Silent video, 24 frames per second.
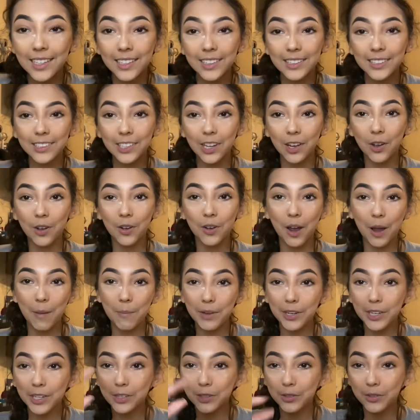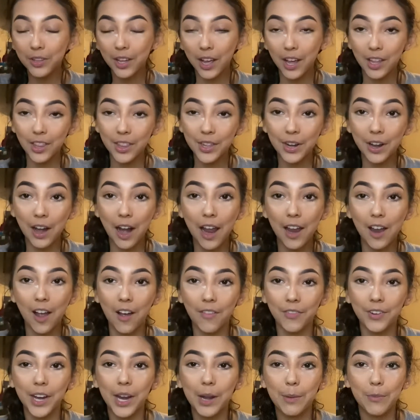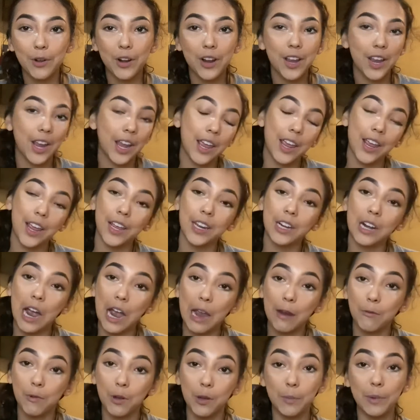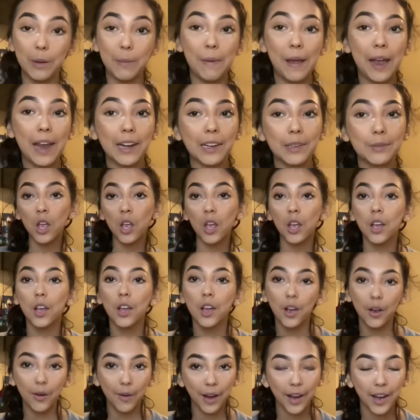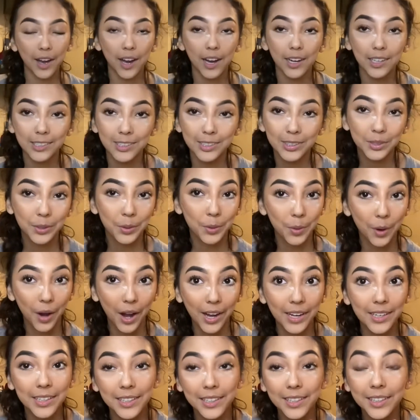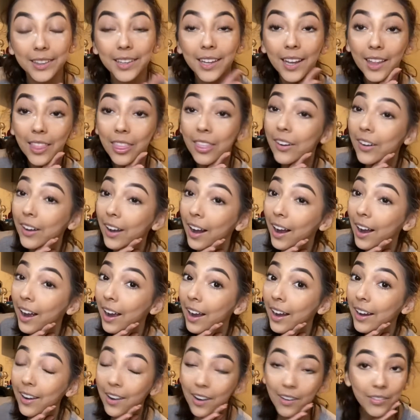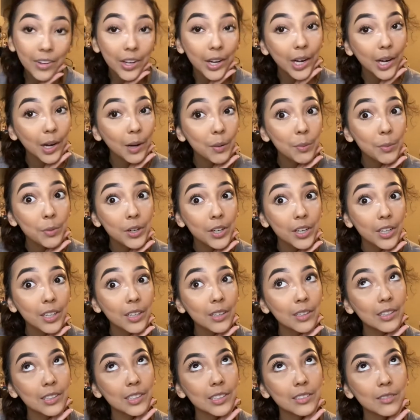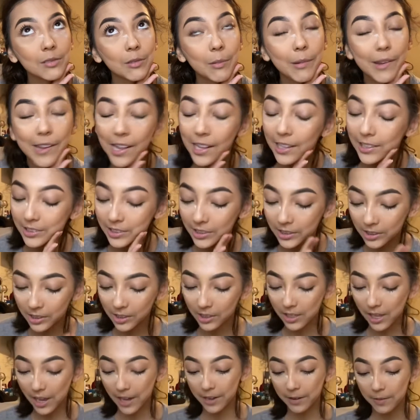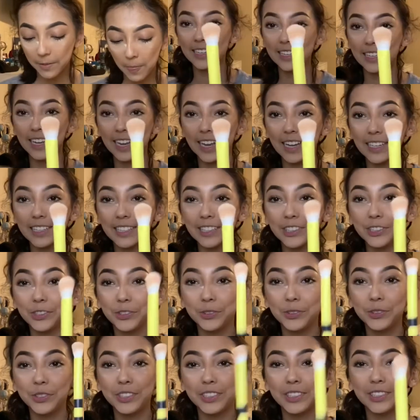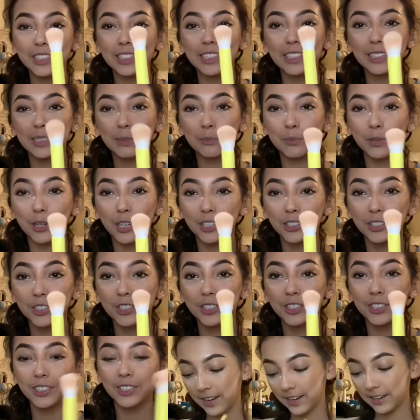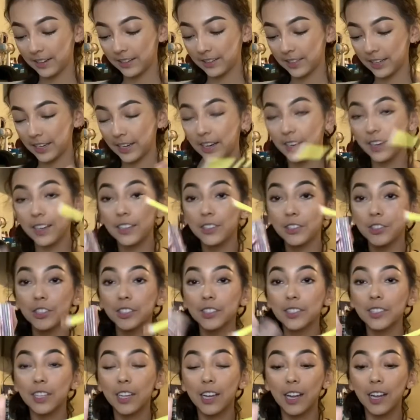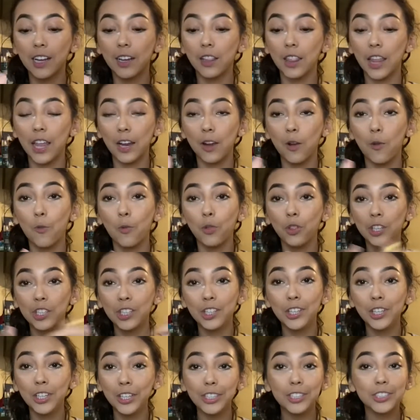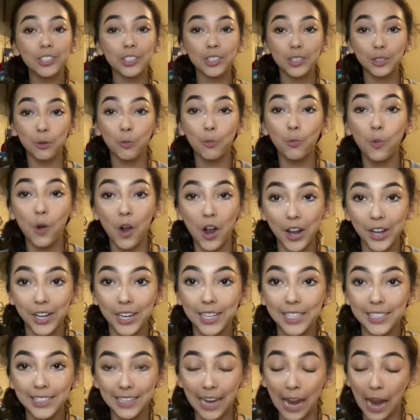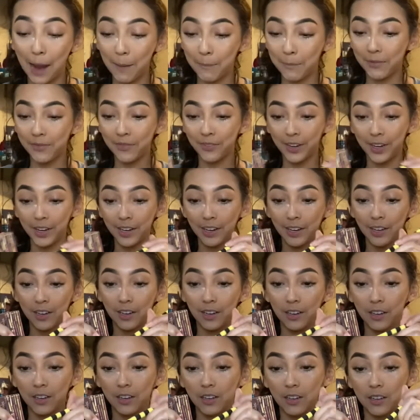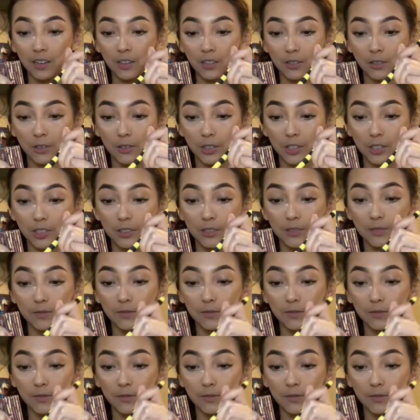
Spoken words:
So I'm gonna do the other eye off camera and I will be back. Okay guys, so I did the other eye off camera. This is what my lashes look like. I use this brush. Take just like literally just one dab of it. So just,